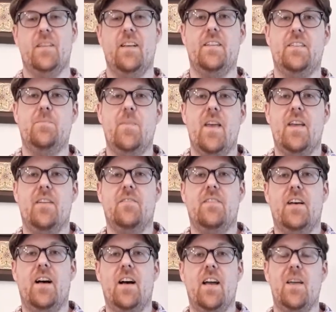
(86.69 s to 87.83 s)
a span of
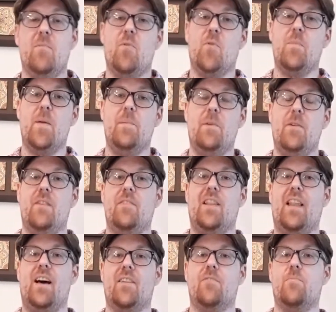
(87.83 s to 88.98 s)
time, or maybe you have a
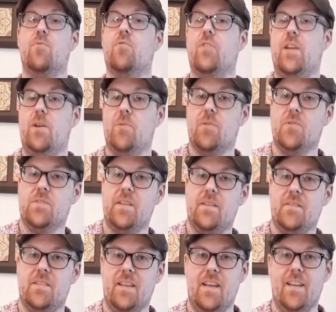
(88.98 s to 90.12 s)
lot of pre-orders
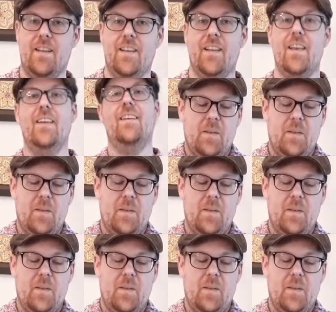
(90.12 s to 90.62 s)
outstanding.